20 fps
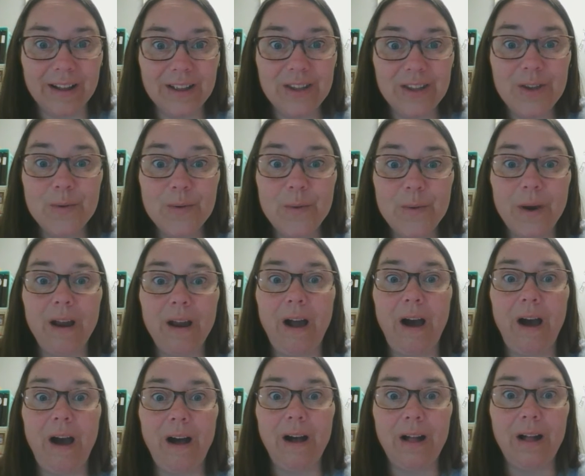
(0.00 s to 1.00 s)
You are
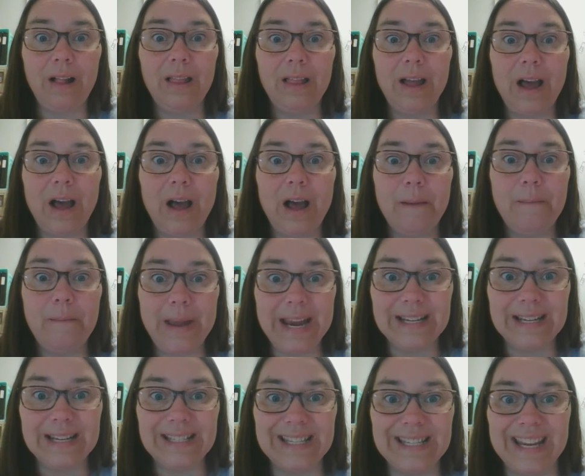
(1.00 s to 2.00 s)
all
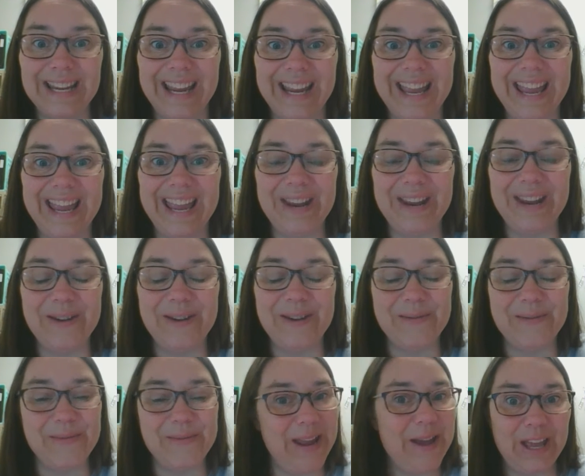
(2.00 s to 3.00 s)
amazing, and we
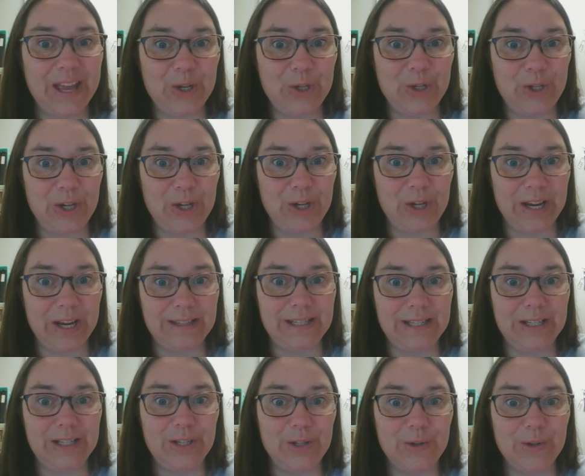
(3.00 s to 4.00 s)
haven't had a chance
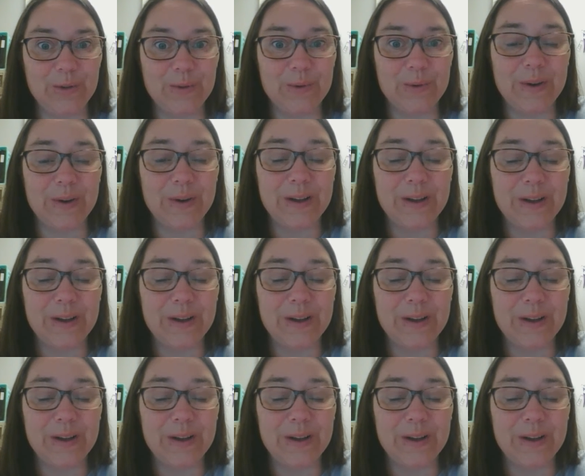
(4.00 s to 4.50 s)
to